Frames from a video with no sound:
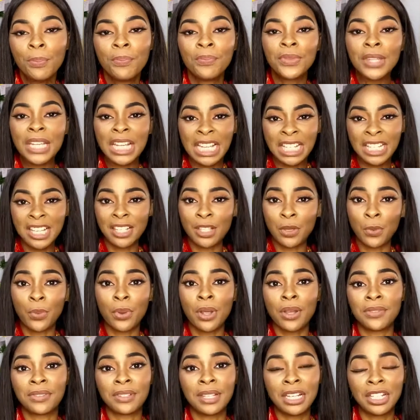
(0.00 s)
It's just a way
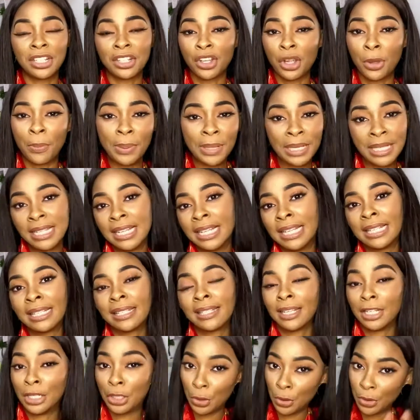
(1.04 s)
of saying, like, a
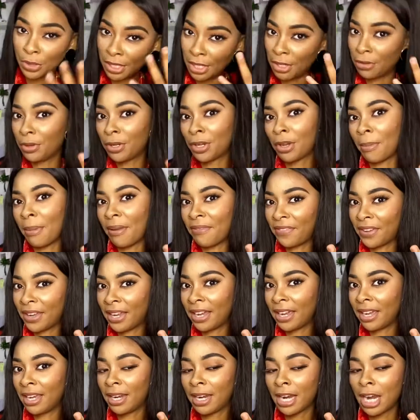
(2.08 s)
business. Do you see a ring on my
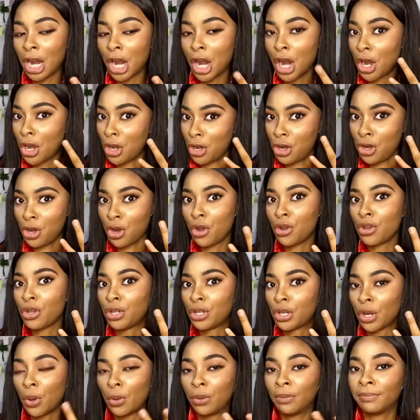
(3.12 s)
finger? No, you
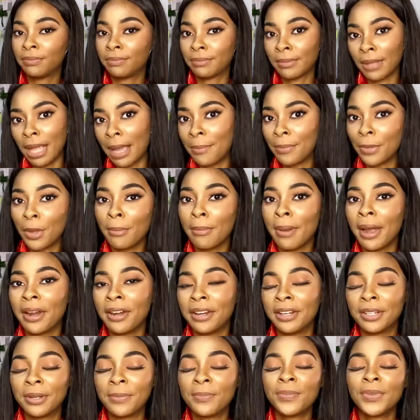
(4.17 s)
don't. I'm not
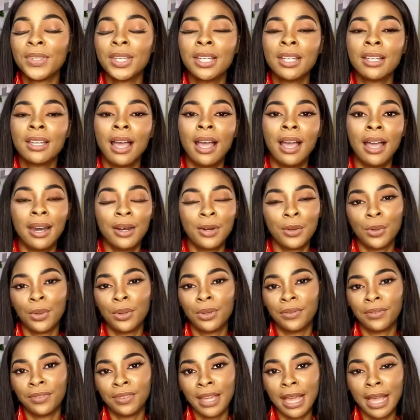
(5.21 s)
married. And all
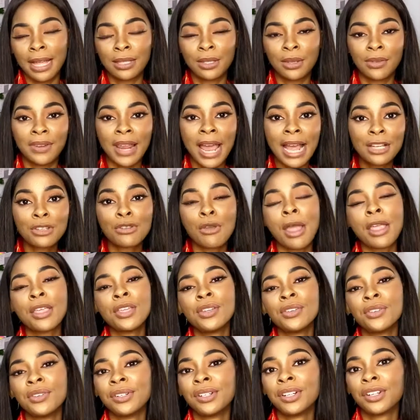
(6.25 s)
of that. So if actually, are you
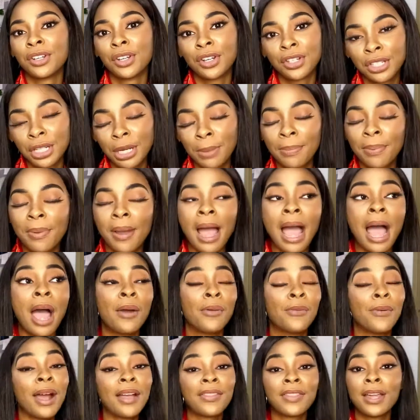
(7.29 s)
in a relationship? I'd
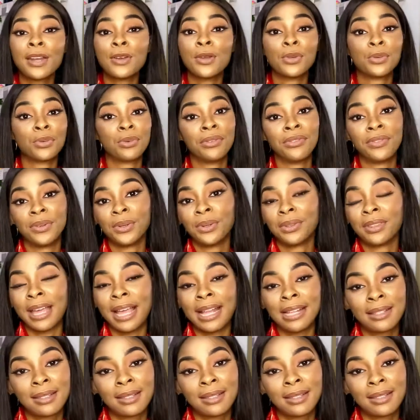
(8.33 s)
rather not reveal that.